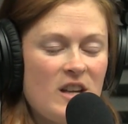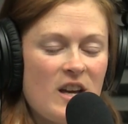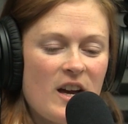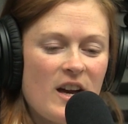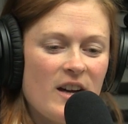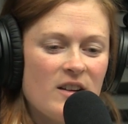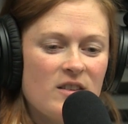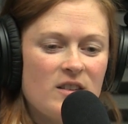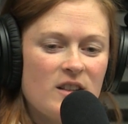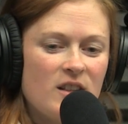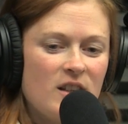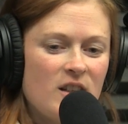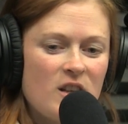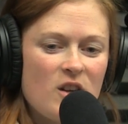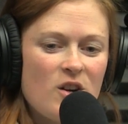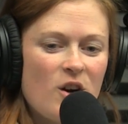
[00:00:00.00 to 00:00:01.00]
Yeah,
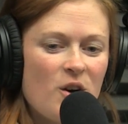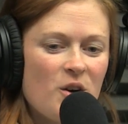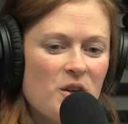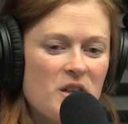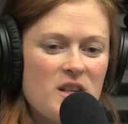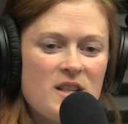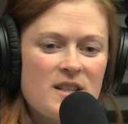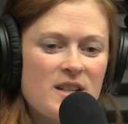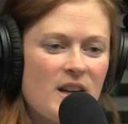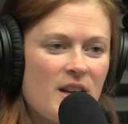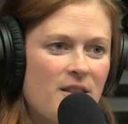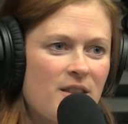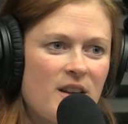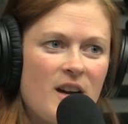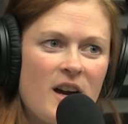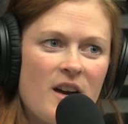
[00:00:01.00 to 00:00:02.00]
you know he's not
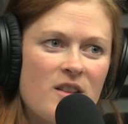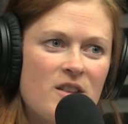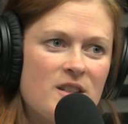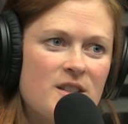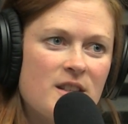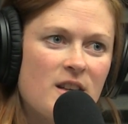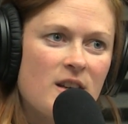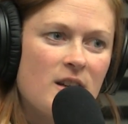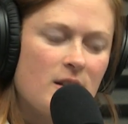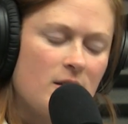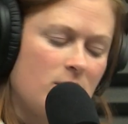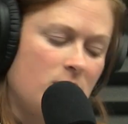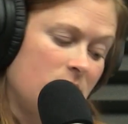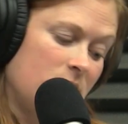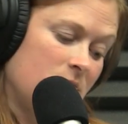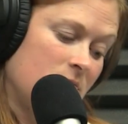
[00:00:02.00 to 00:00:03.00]
the guy that's like,
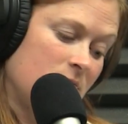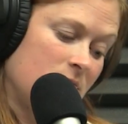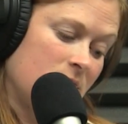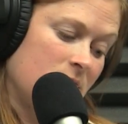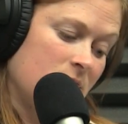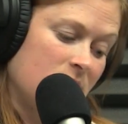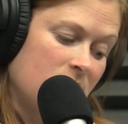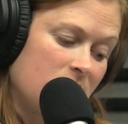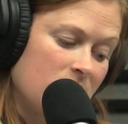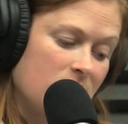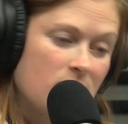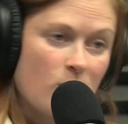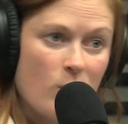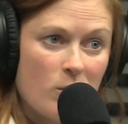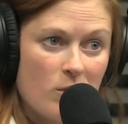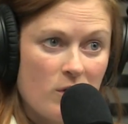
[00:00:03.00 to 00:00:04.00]

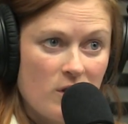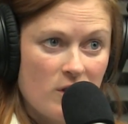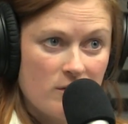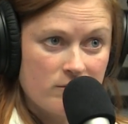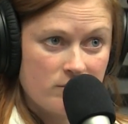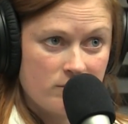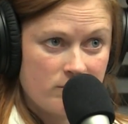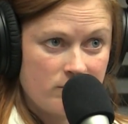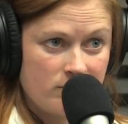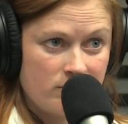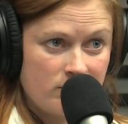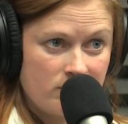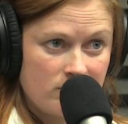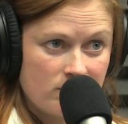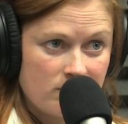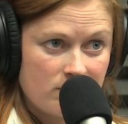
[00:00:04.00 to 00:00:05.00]
where were you?
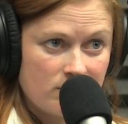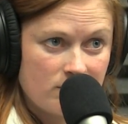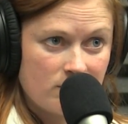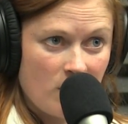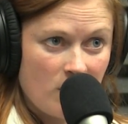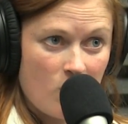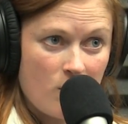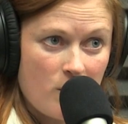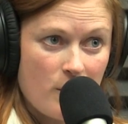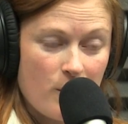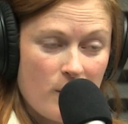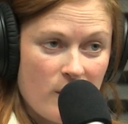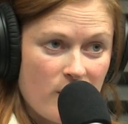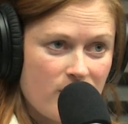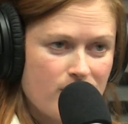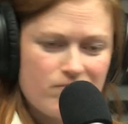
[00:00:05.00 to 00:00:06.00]
Who were you
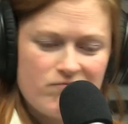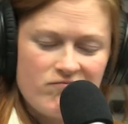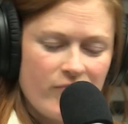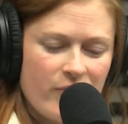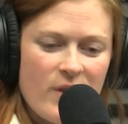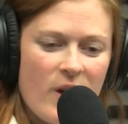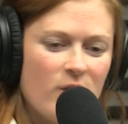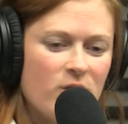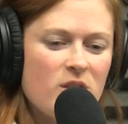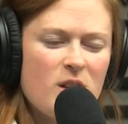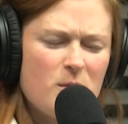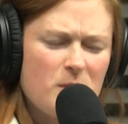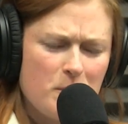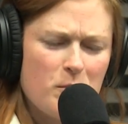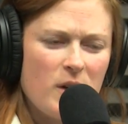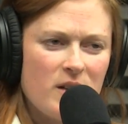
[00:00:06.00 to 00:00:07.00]
with? No, he
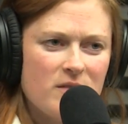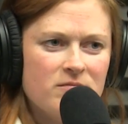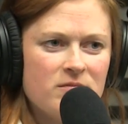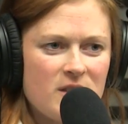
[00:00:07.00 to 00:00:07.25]
was in bed